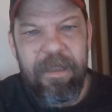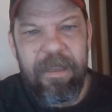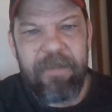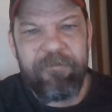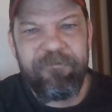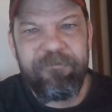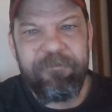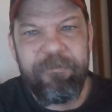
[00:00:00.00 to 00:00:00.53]

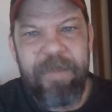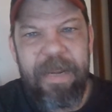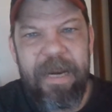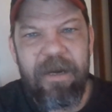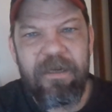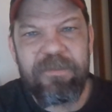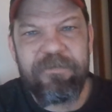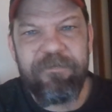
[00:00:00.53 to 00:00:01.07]
and
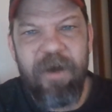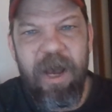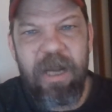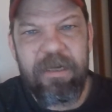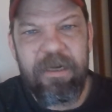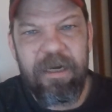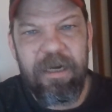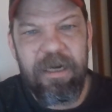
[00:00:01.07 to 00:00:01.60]
Harris
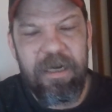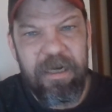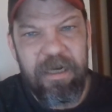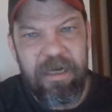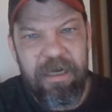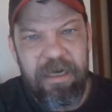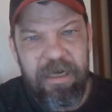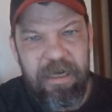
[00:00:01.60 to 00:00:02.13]
Faulkner,
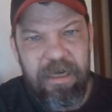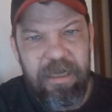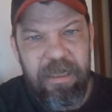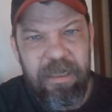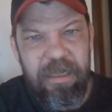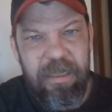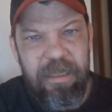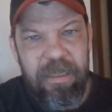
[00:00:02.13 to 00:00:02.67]

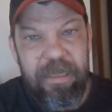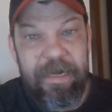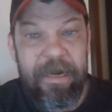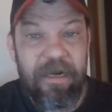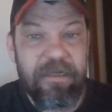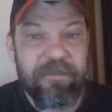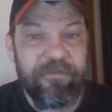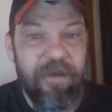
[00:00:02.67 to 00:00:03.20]
and
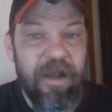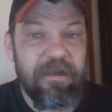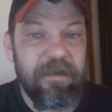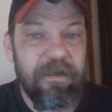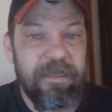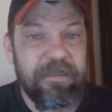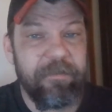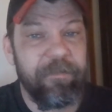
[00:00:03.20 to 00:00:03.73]
Harris
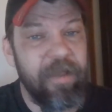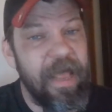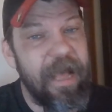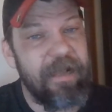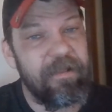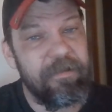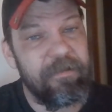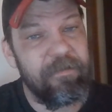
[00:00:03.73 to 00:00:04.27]
Faulkner is a
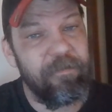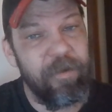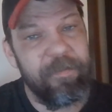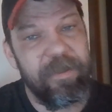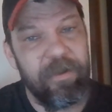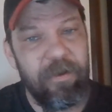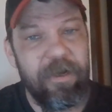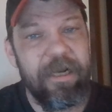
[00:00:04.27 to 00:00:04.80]
black
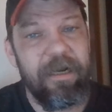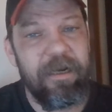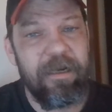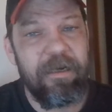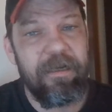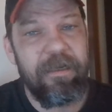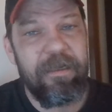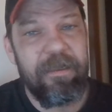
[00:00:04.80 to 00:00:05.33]
woman
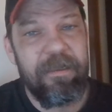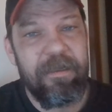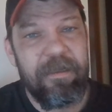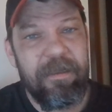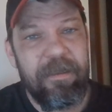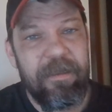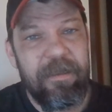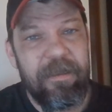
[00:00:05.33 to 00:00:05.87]
lawyer.
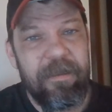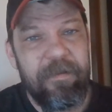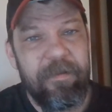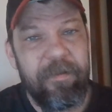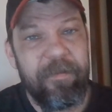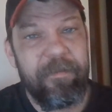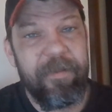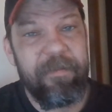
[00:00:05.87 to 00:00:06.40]

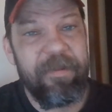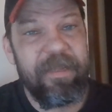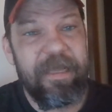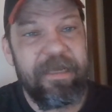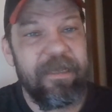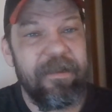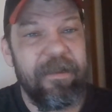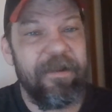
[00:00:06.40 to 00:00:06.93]
I mean, maybe
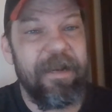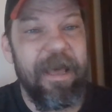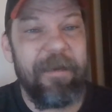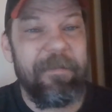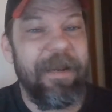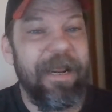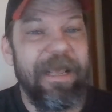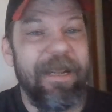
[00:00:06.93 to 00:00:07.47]
they could
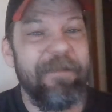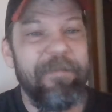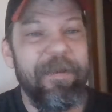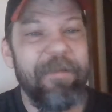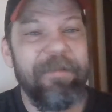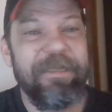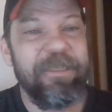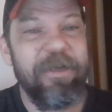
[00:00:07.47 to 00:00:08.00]

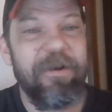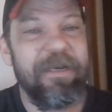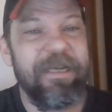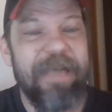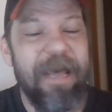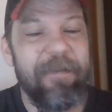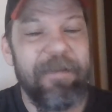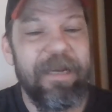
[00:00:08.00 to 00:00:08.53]
maybe Joe could
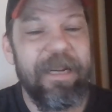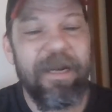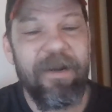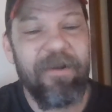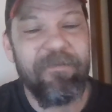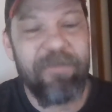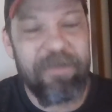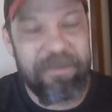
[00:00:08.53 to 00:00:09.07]
nominate
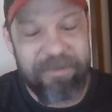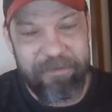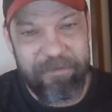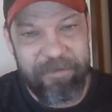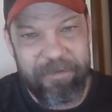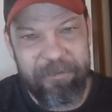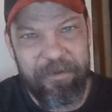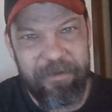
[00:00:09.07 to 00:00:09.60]
her for the
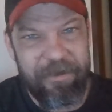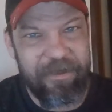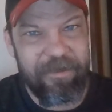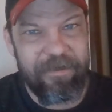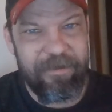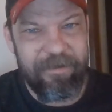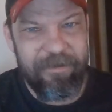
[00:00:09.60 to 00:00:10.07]
Supreme Court.